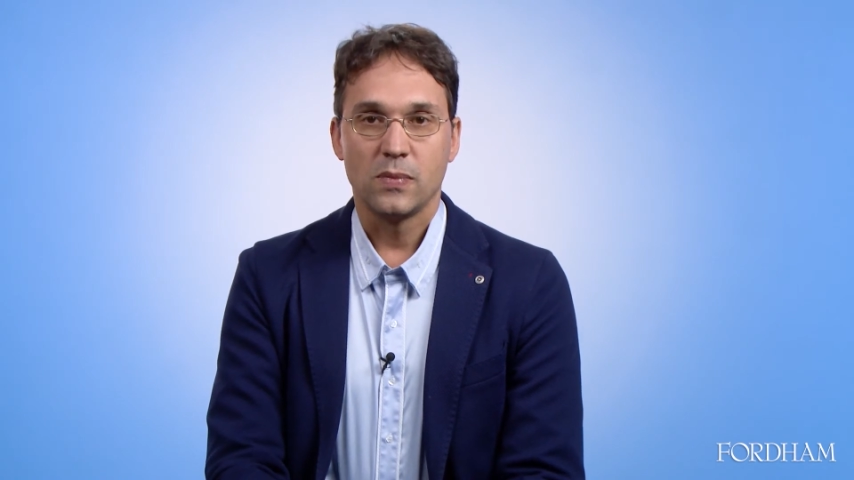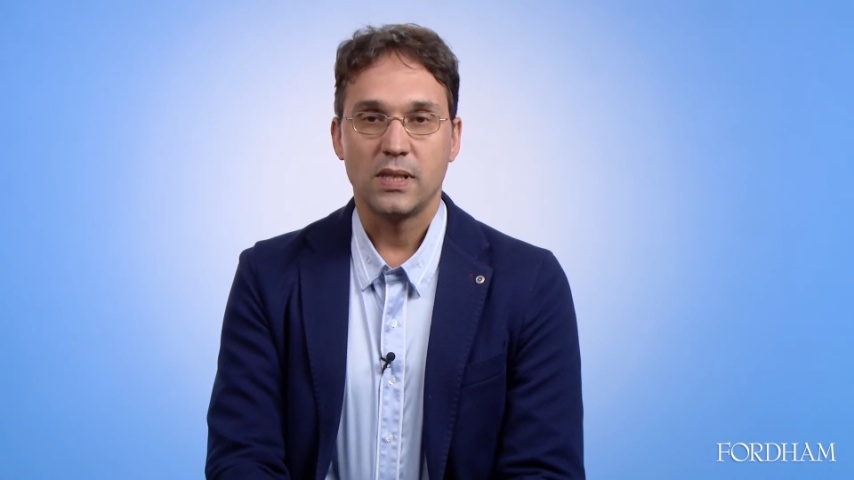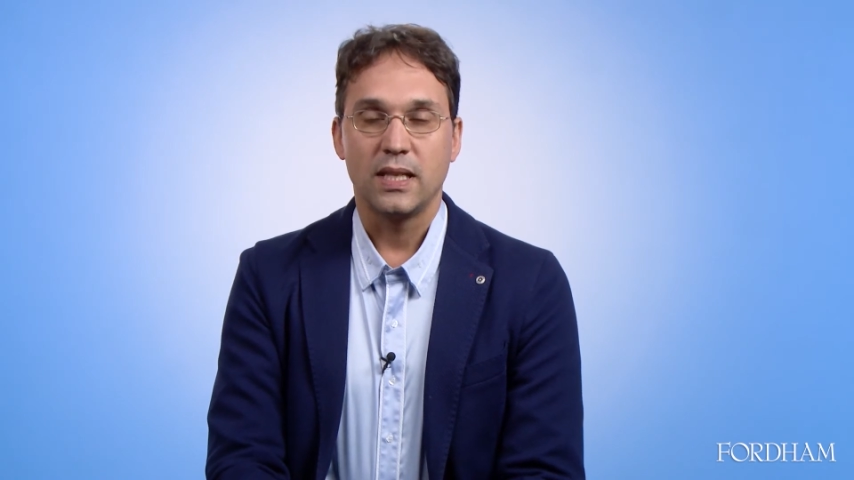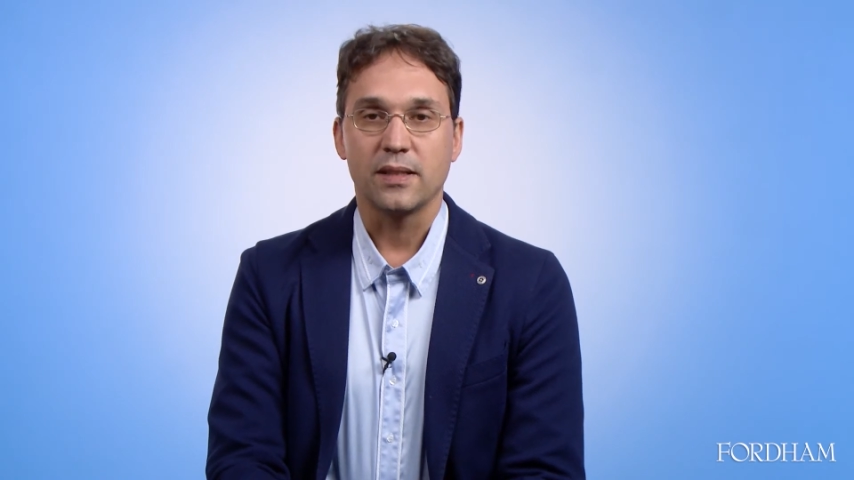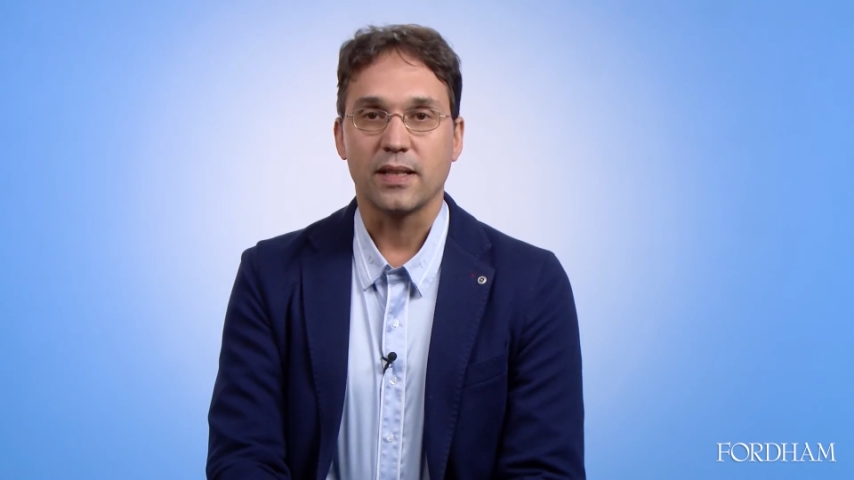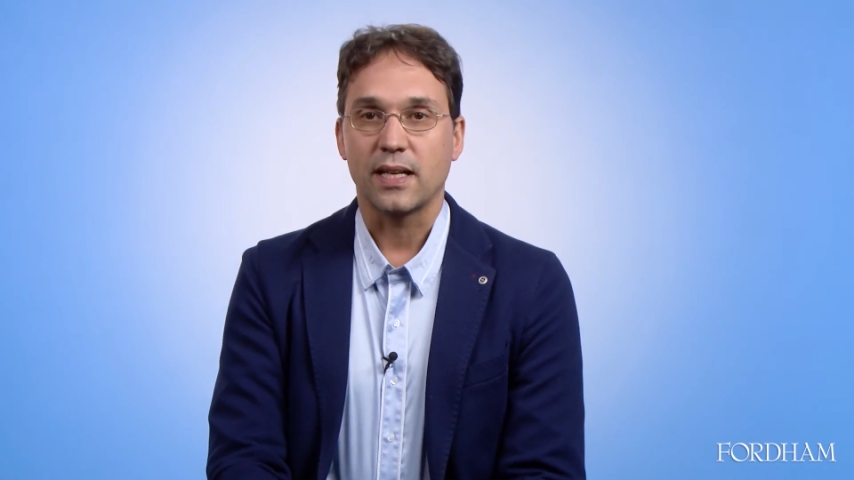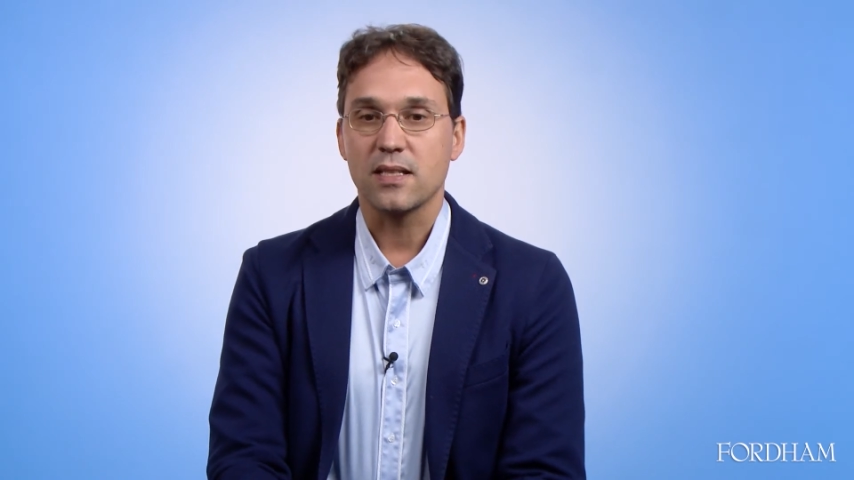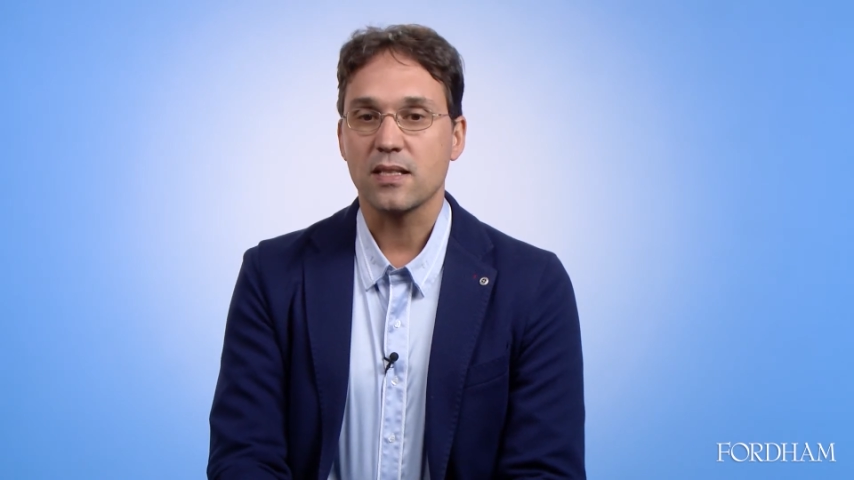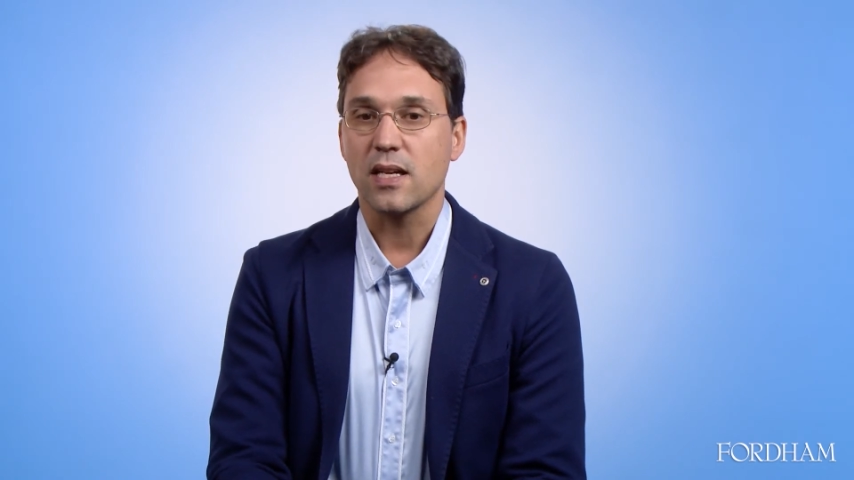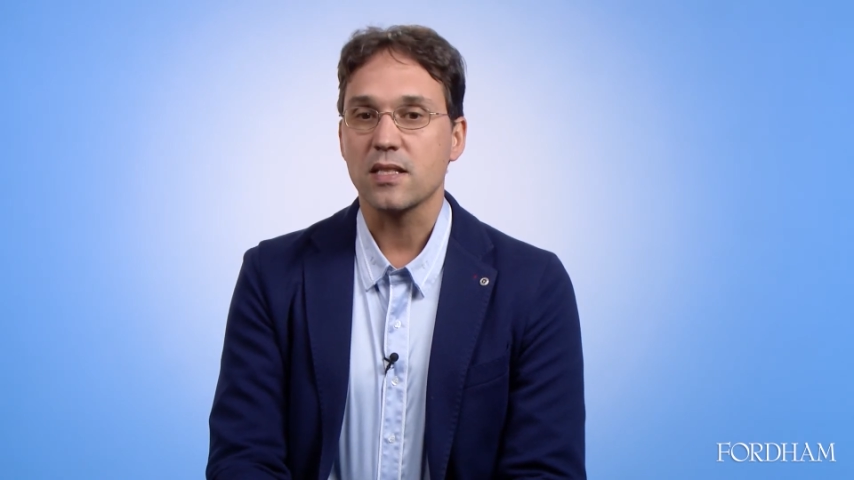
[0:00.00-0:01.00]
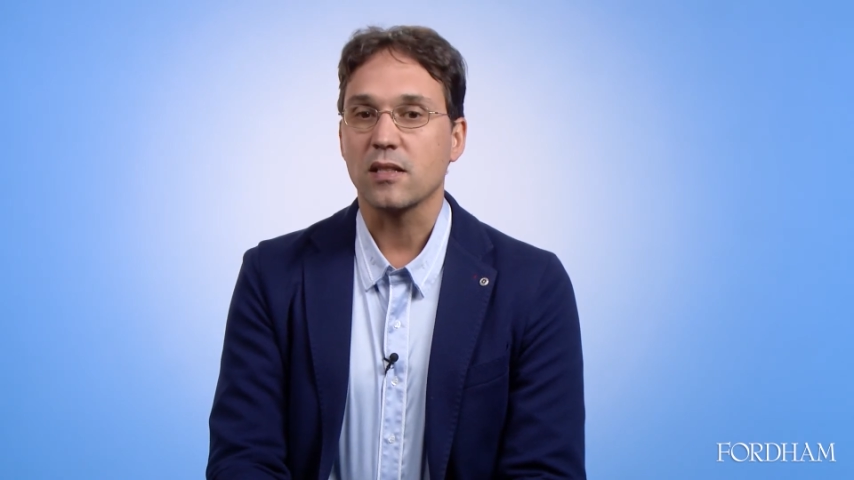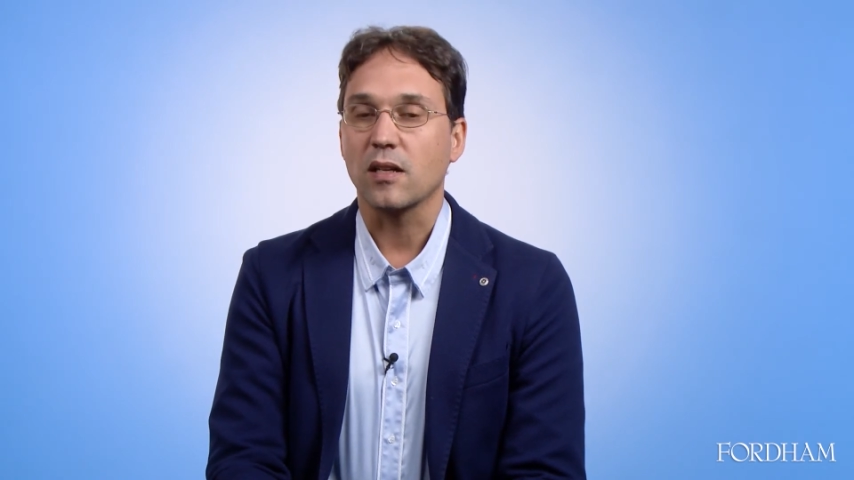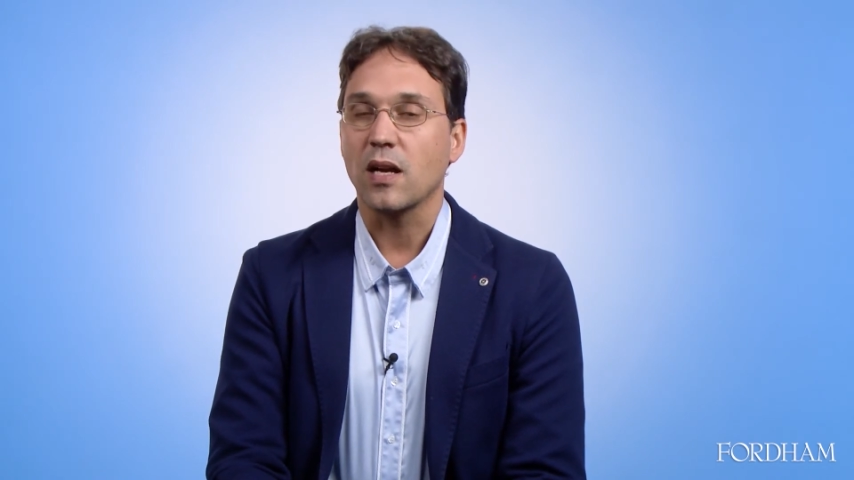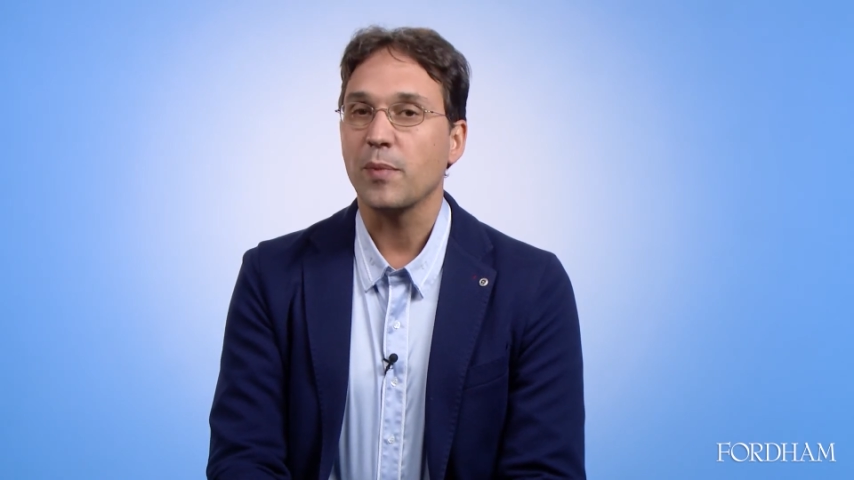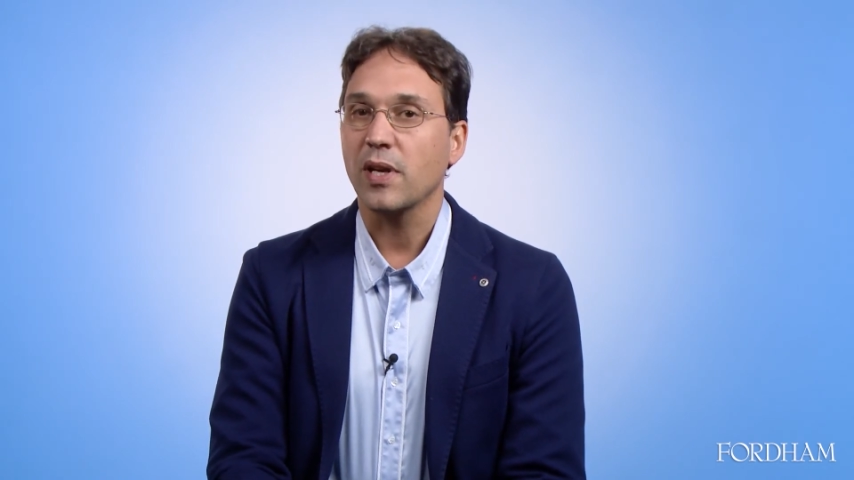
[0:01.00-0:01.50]
And the exercises that are
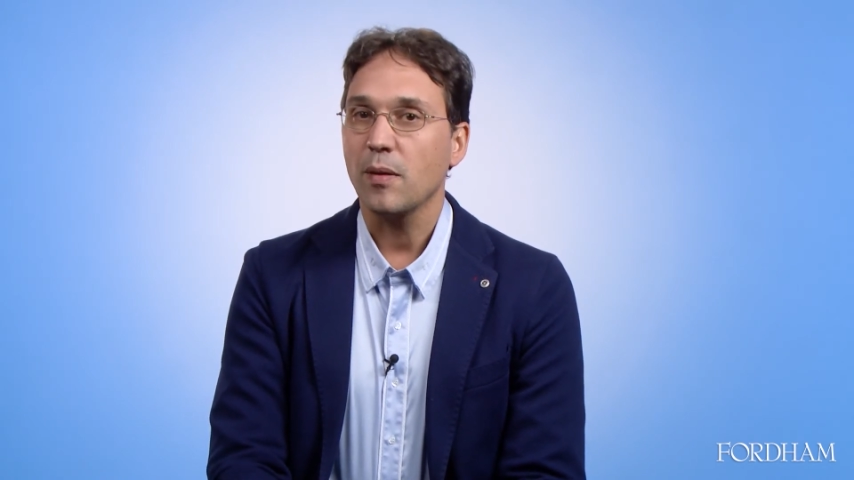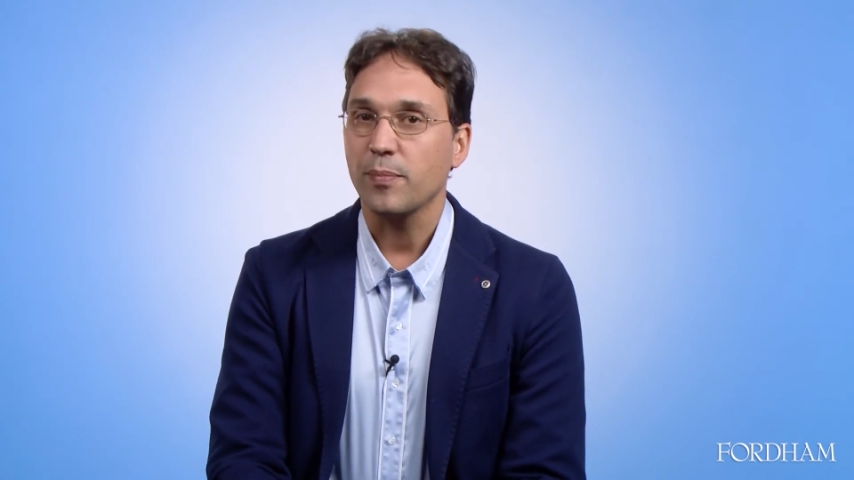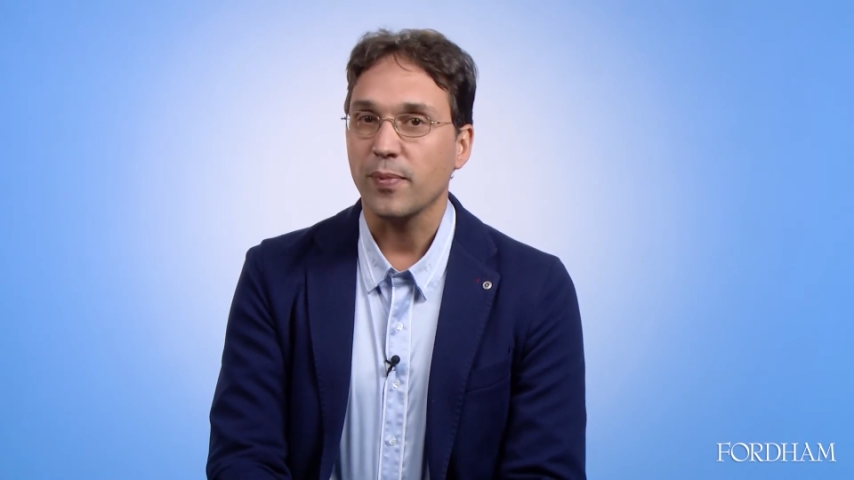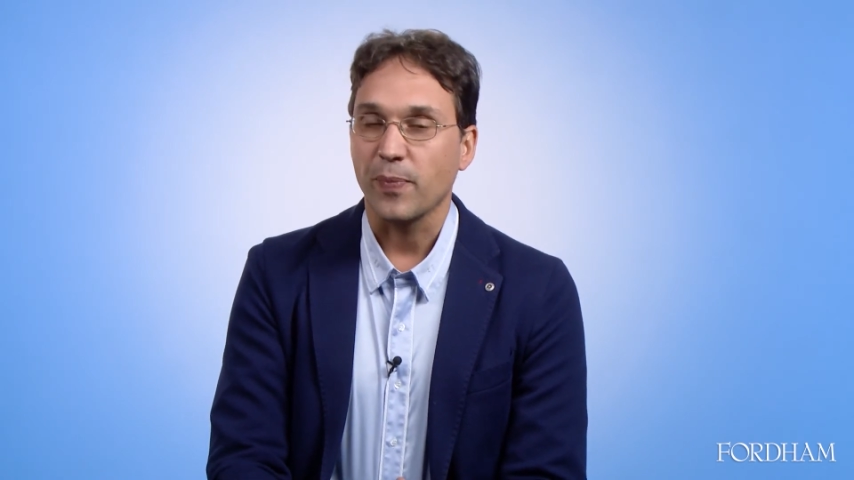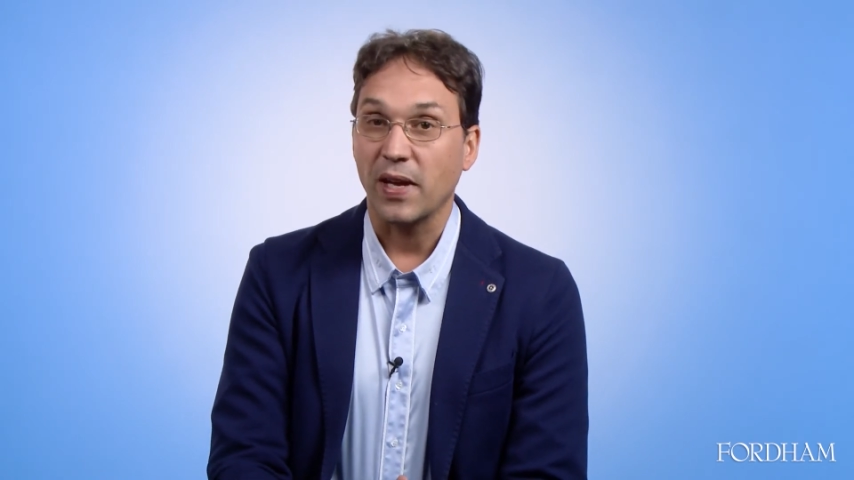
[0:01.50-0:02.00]
coming up